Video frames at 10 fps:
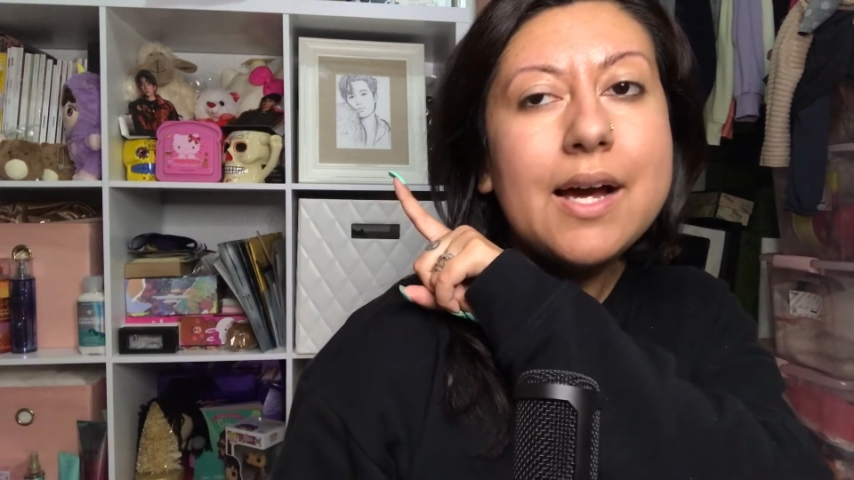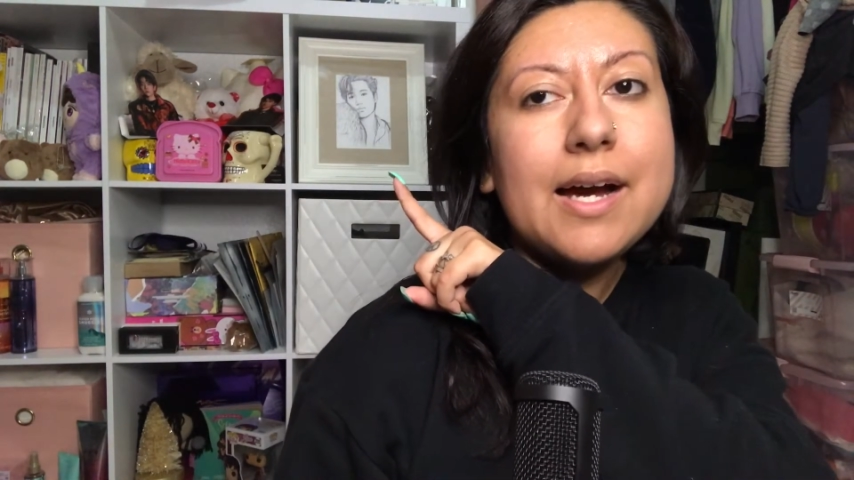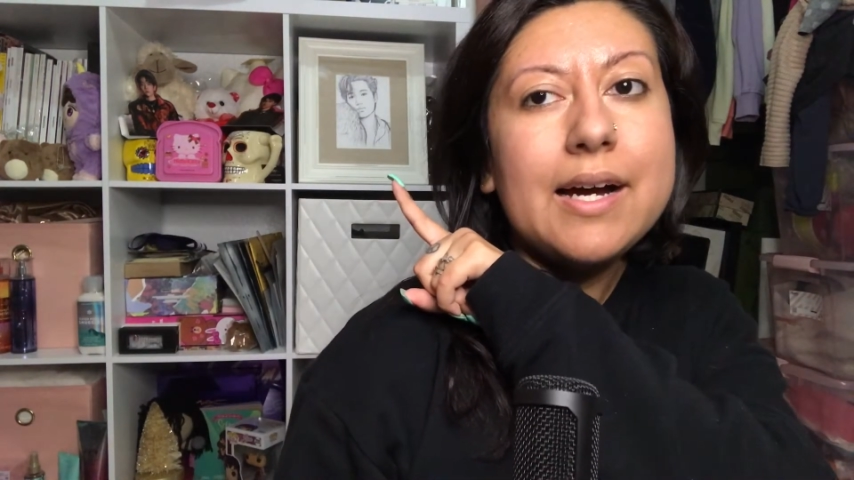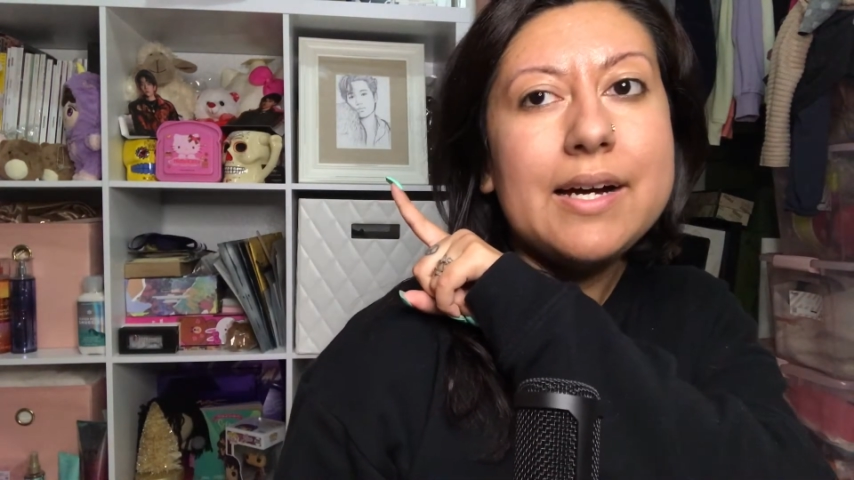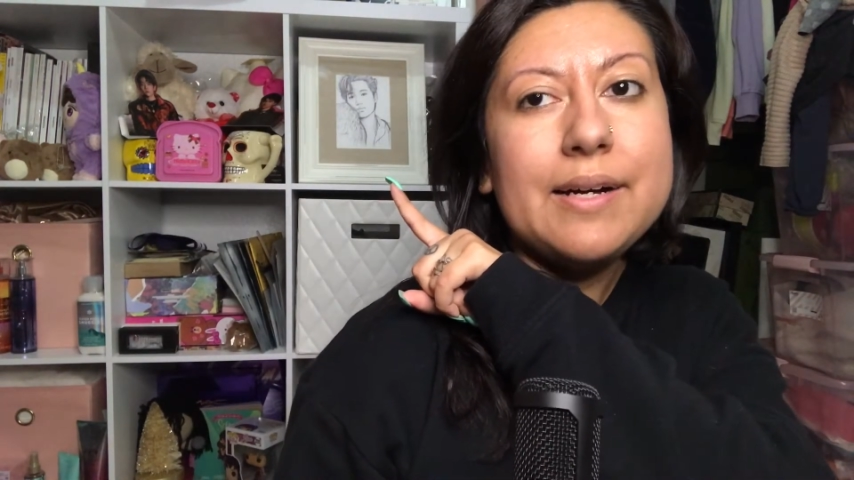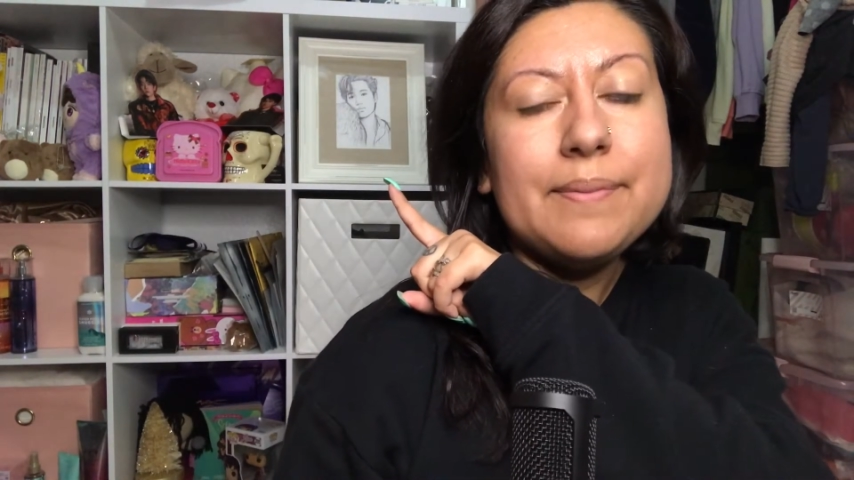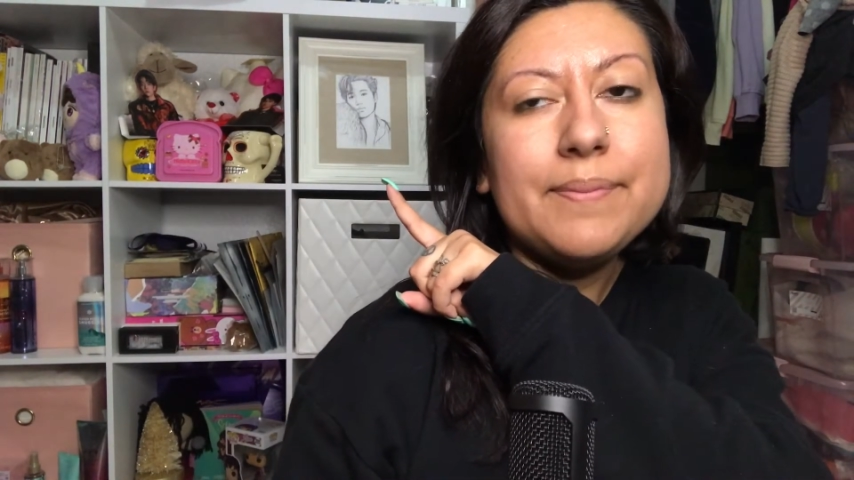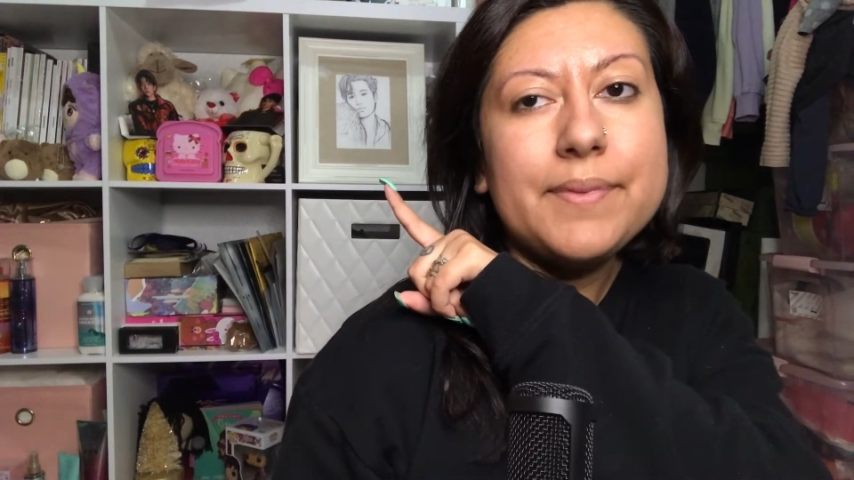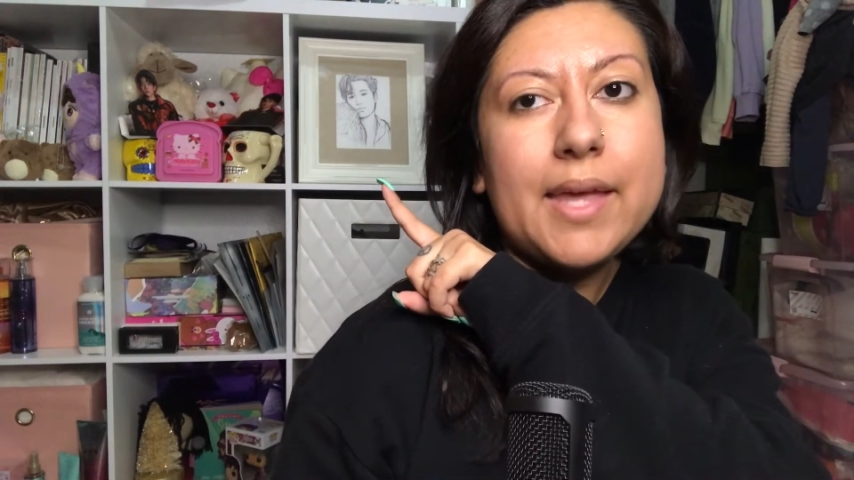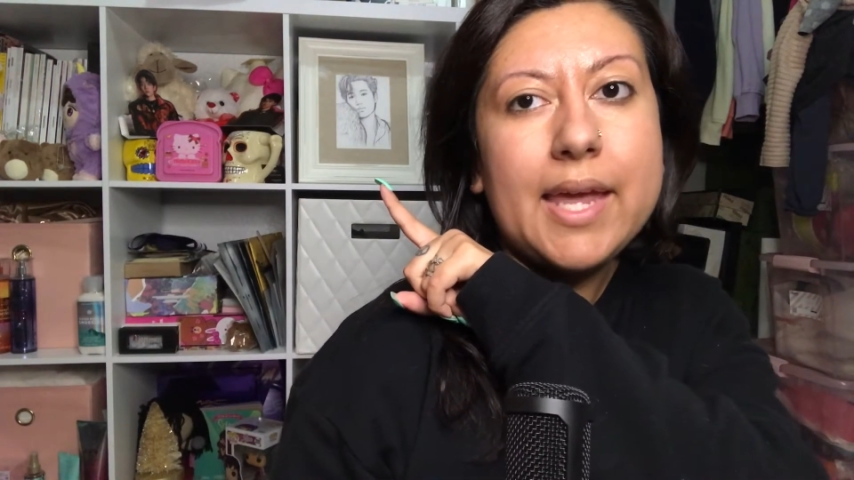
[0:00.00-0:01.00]

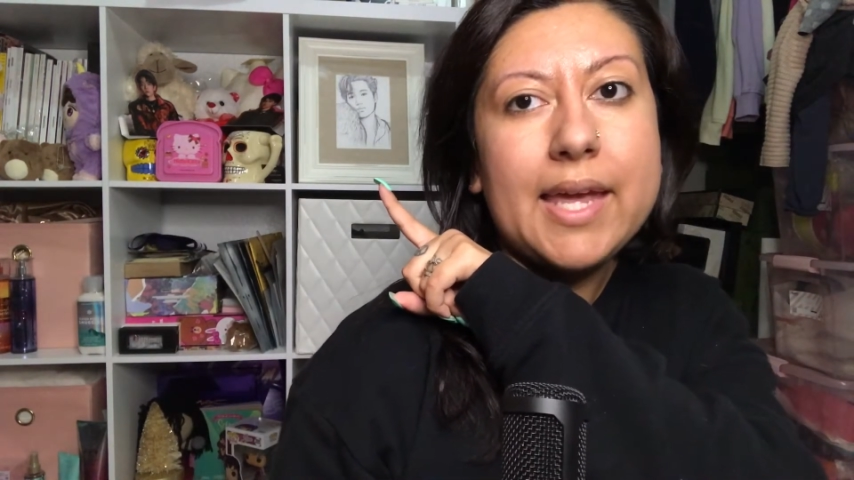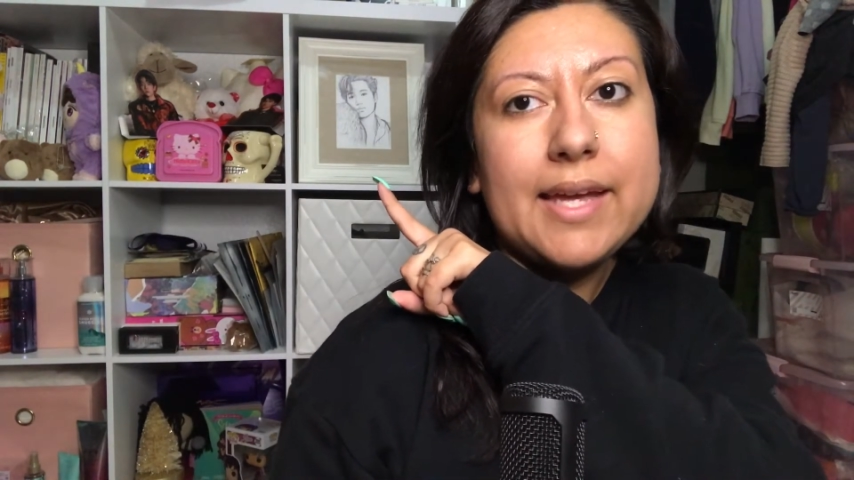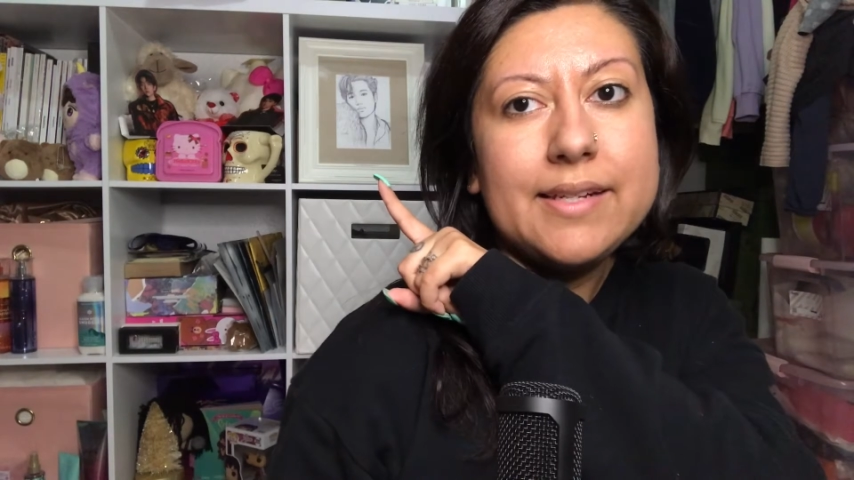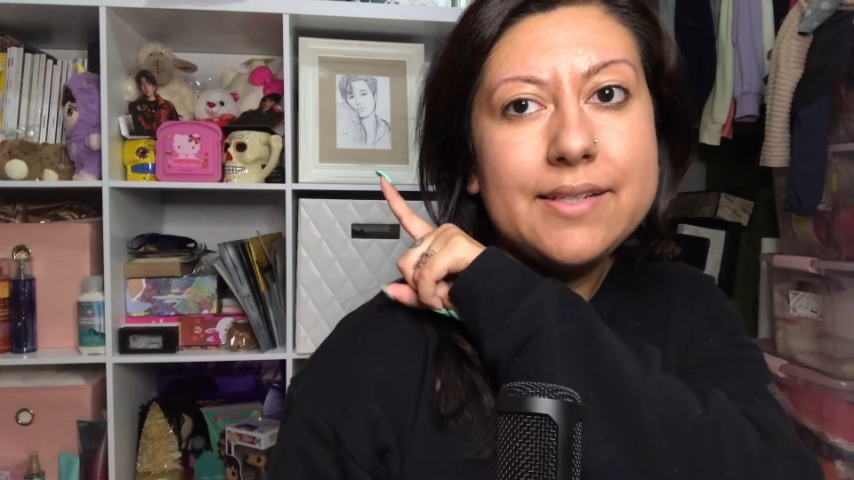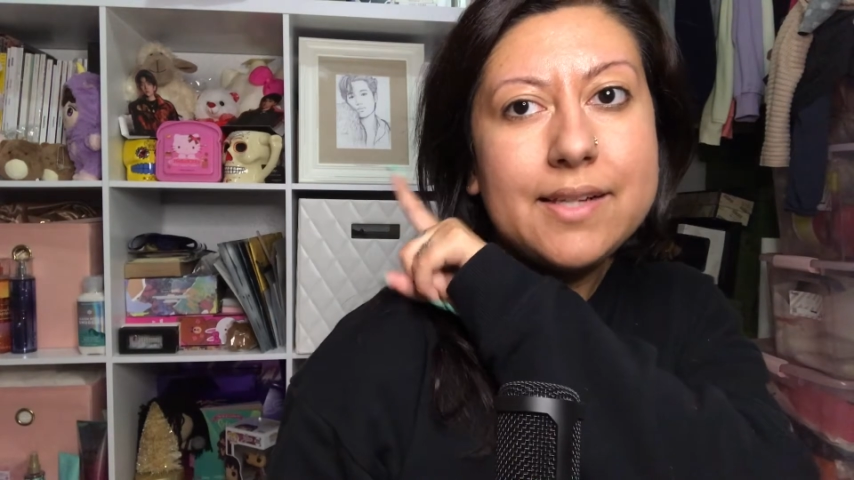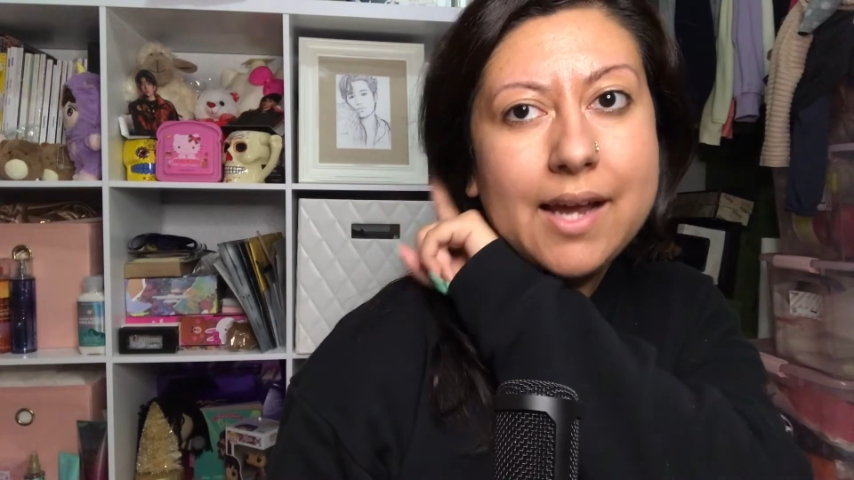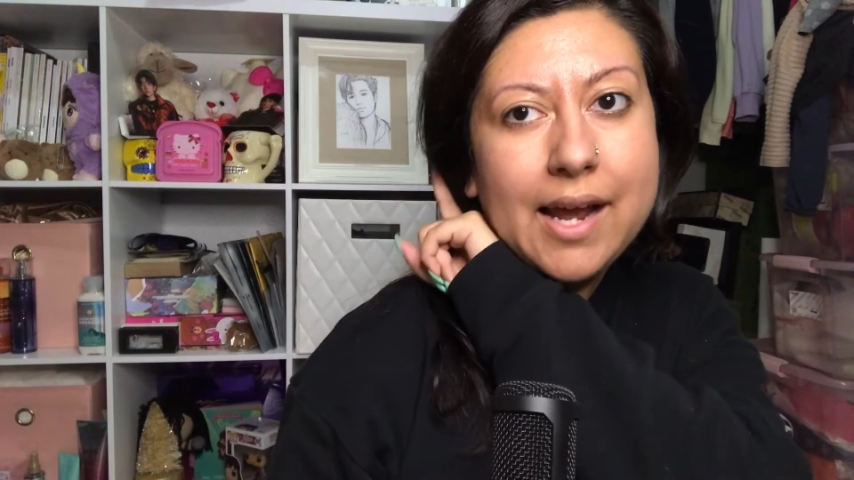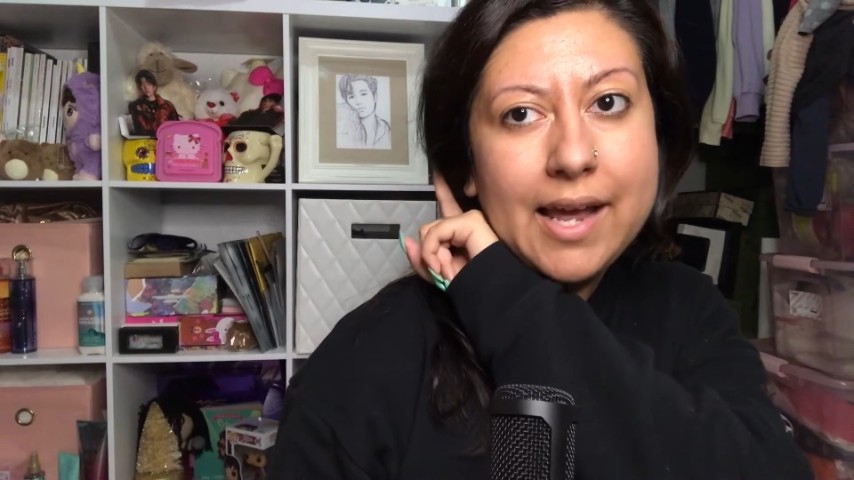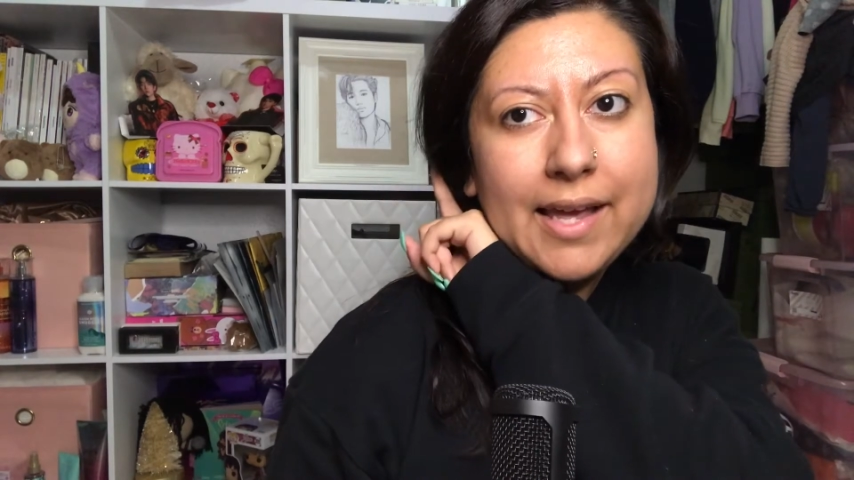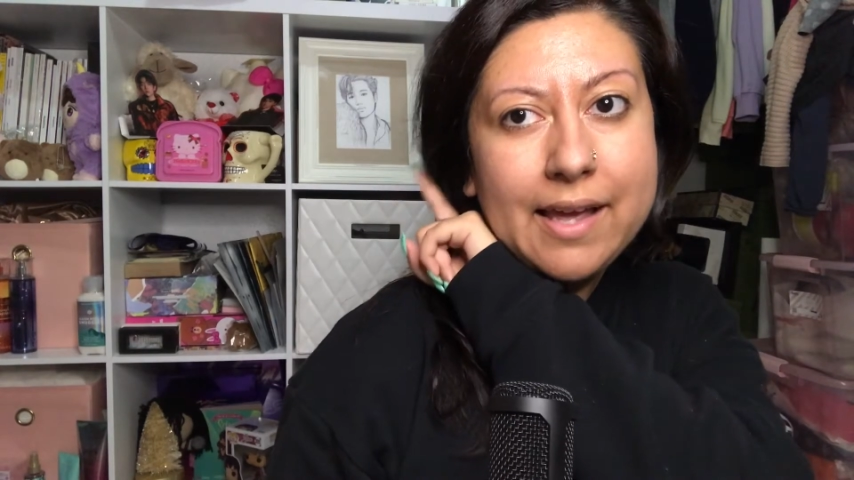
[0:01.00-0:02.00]
and
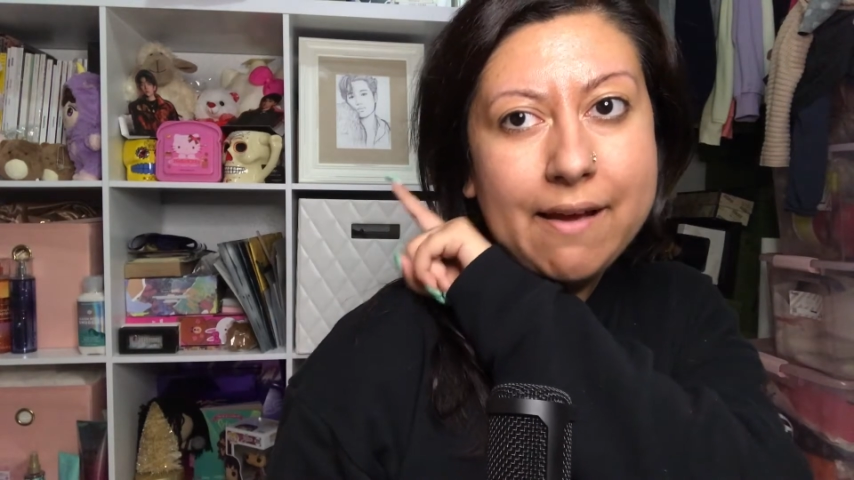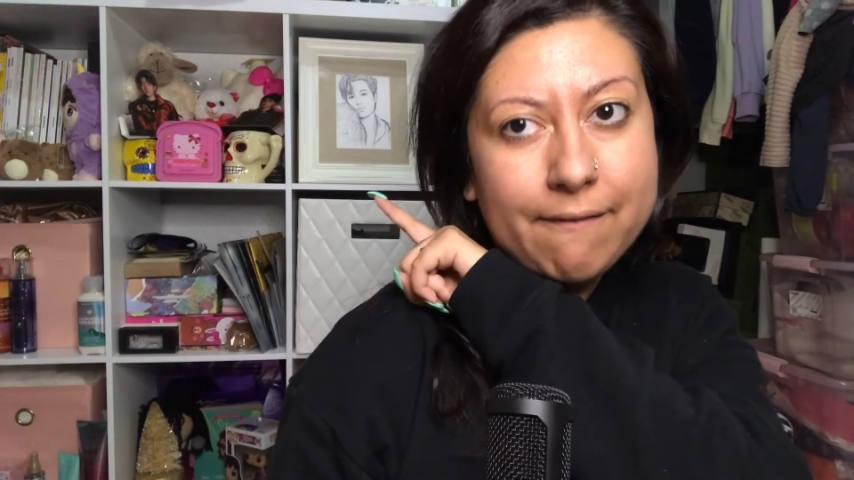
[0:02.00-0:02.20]
I